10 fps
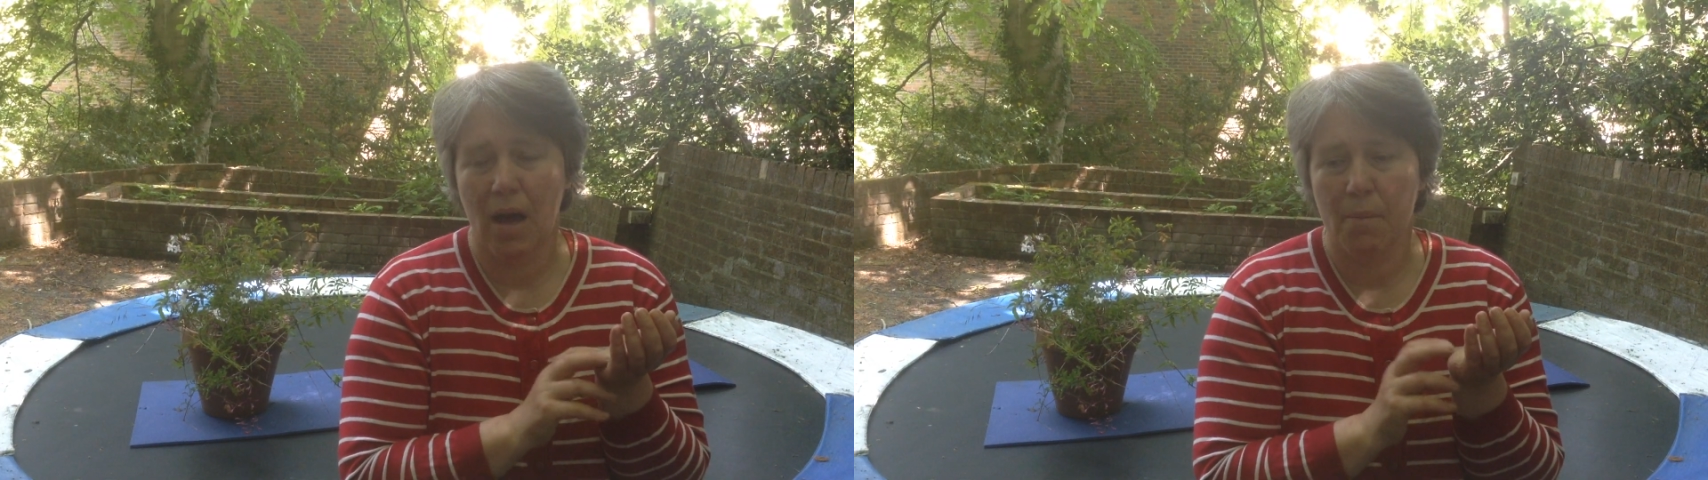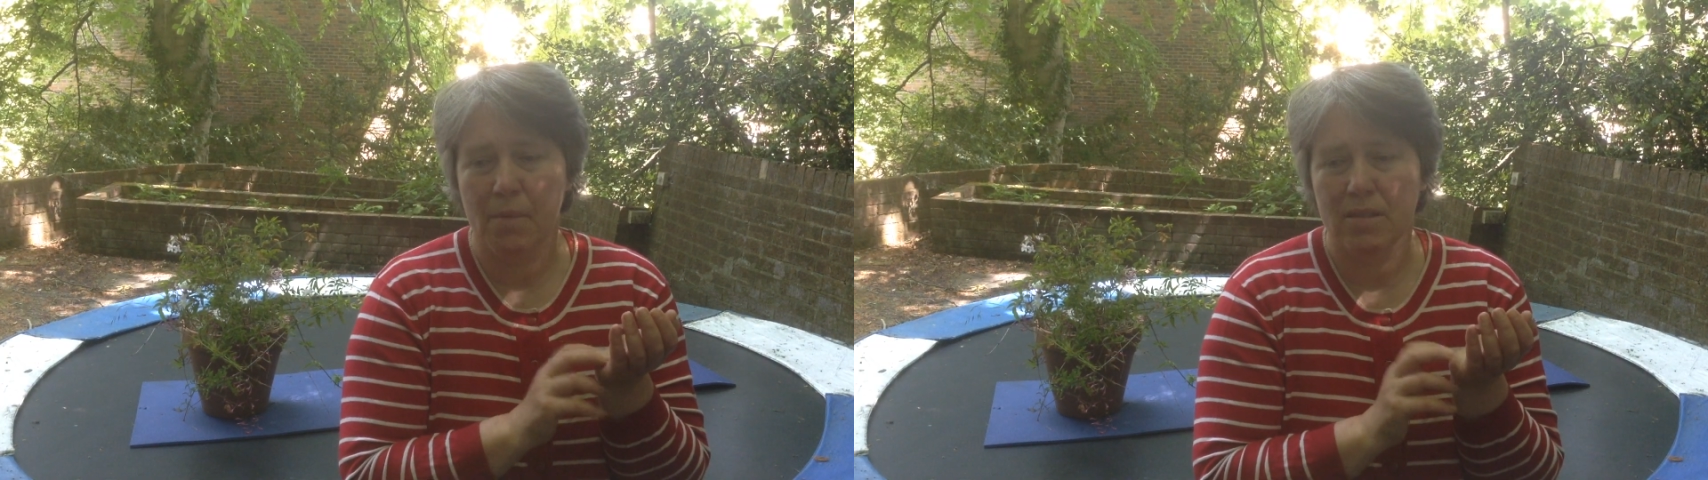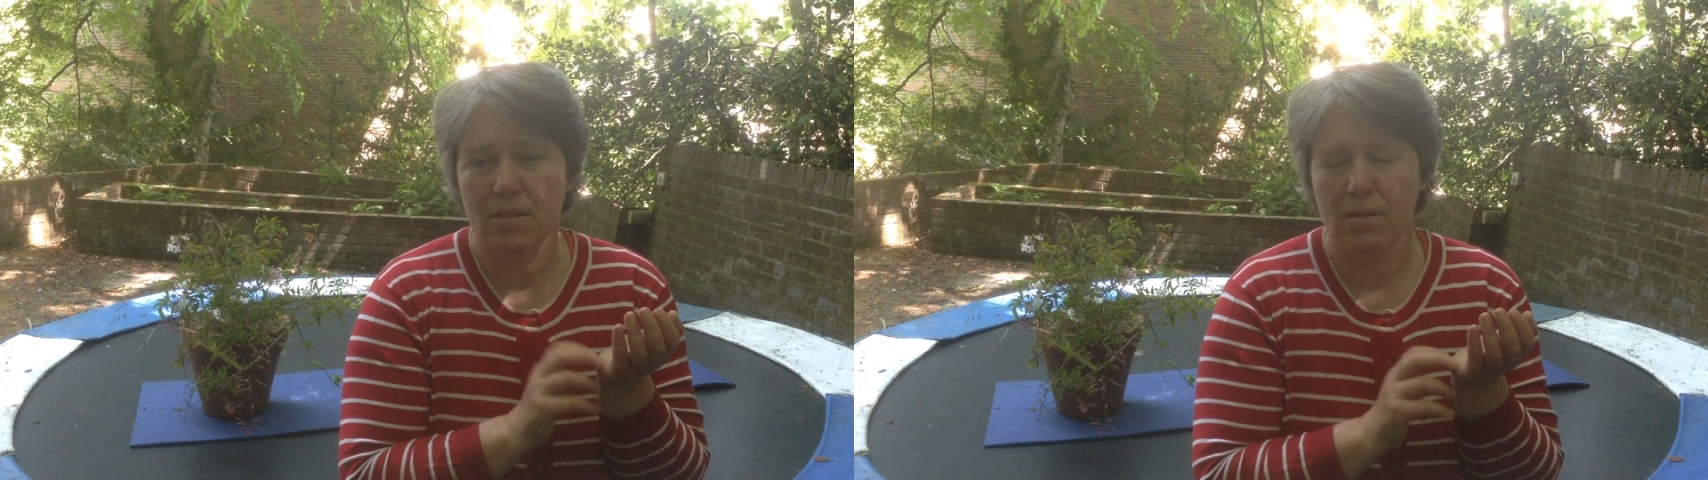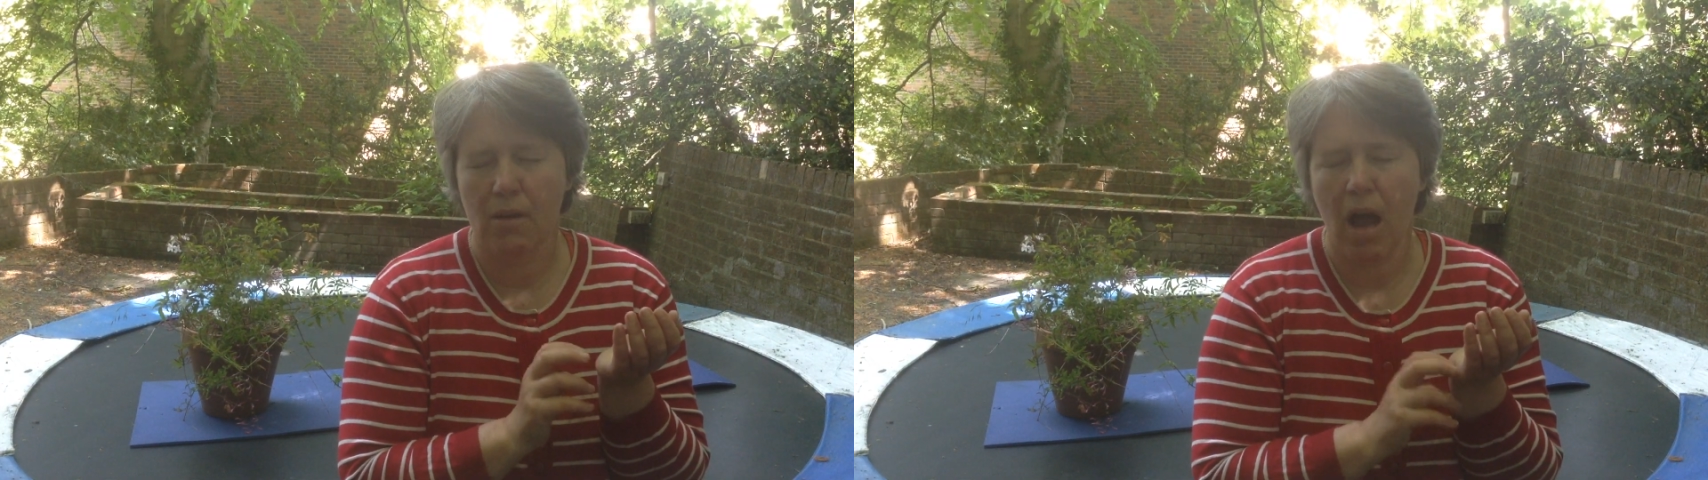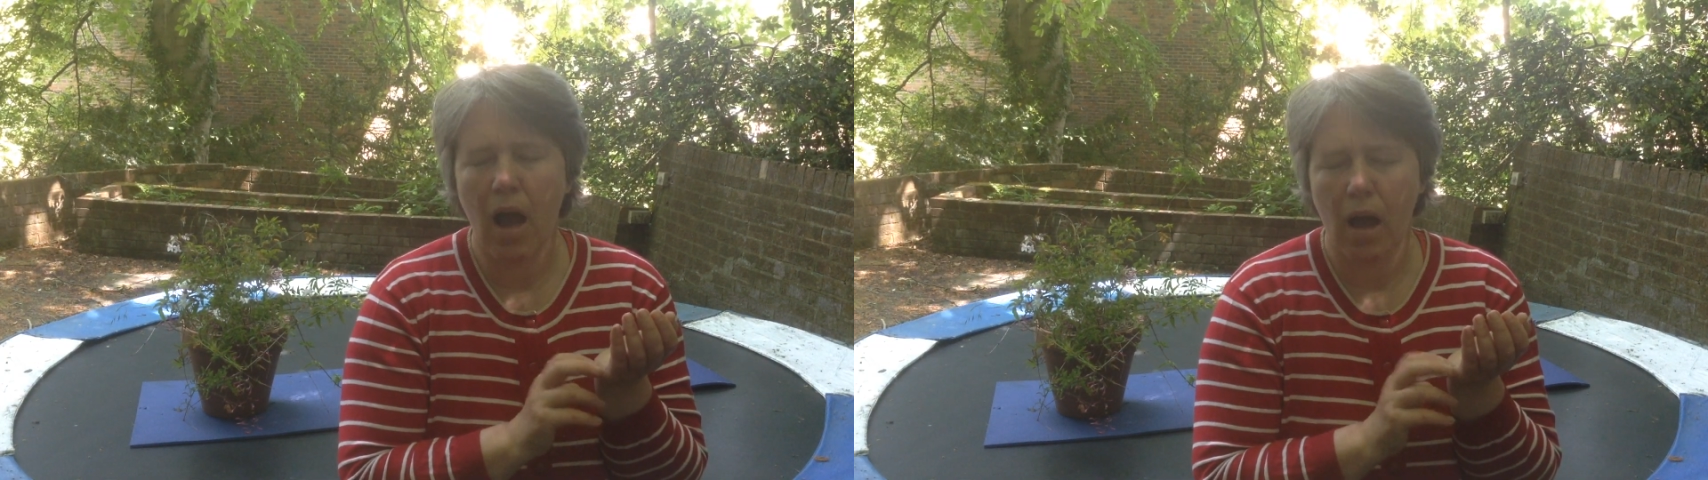I miss your
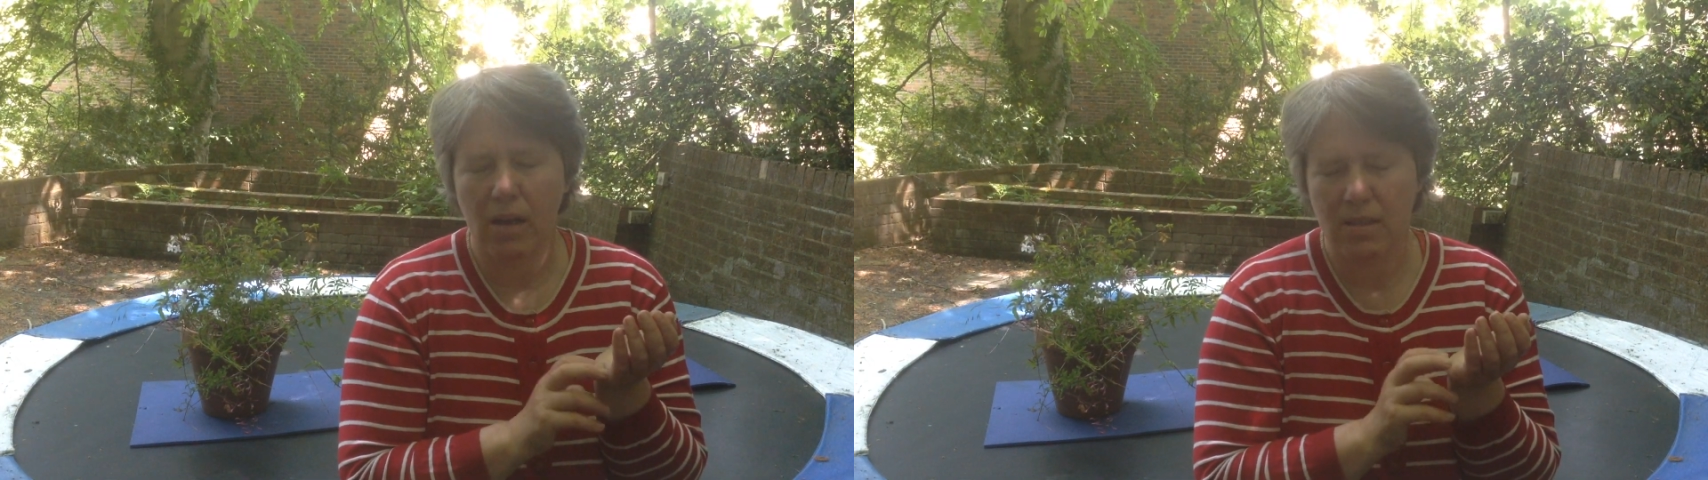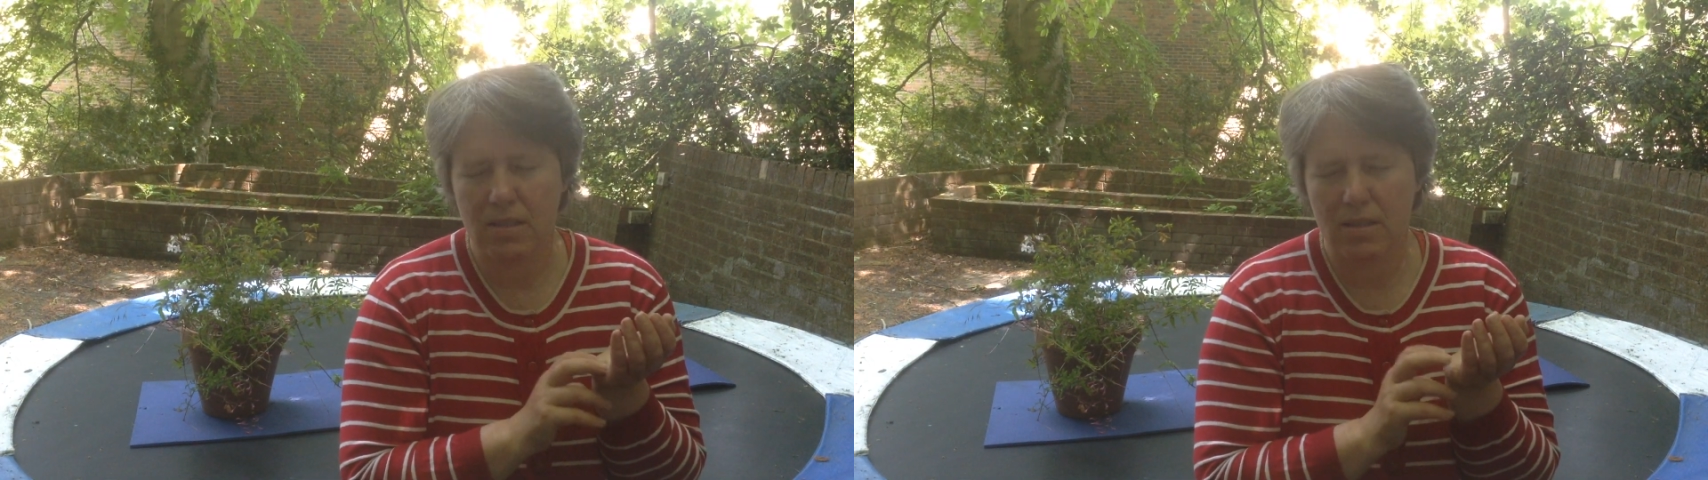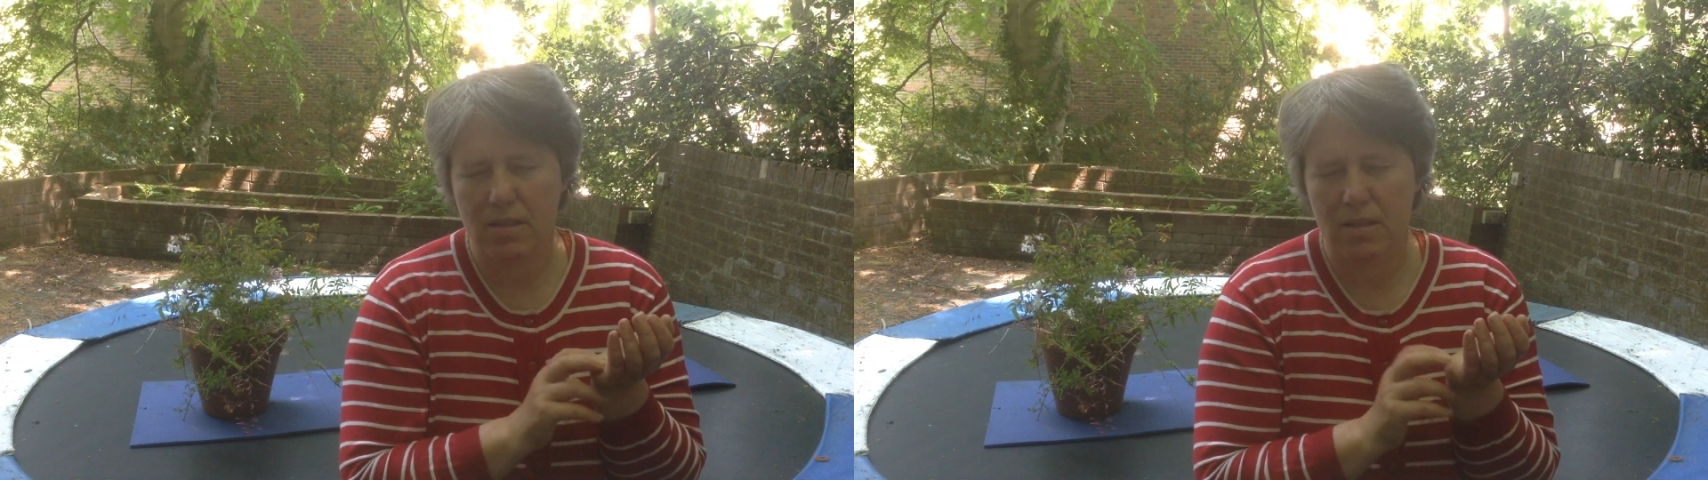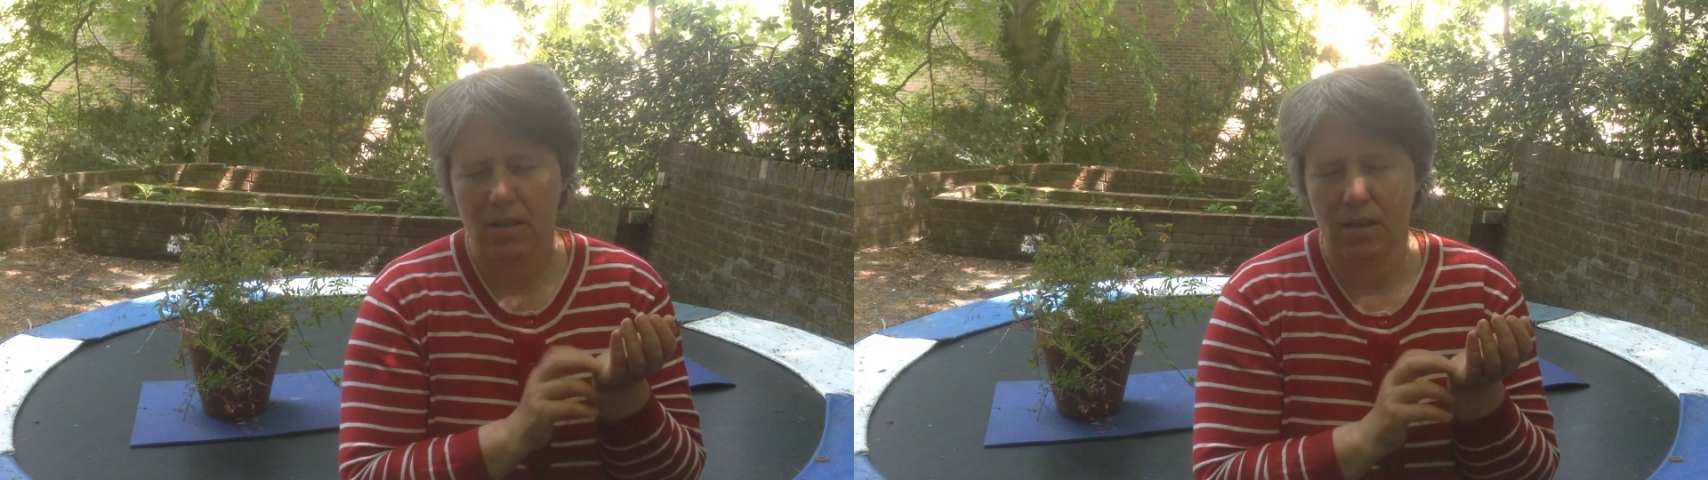hugs,